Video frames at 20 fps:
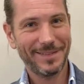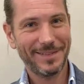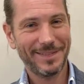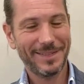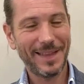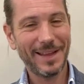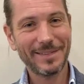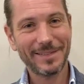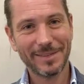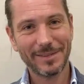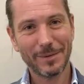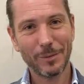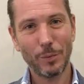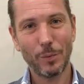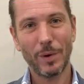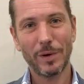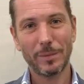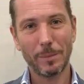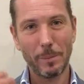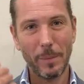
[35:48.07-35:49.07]
That's
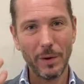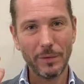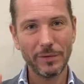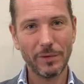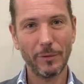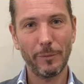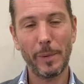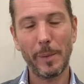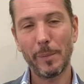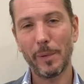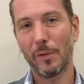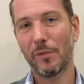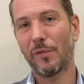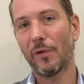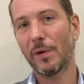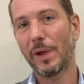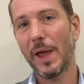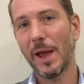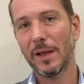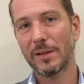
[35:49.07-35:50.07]
what most of people
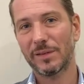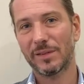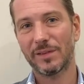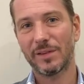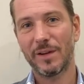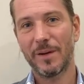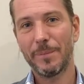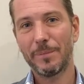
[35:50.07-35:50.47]
forget.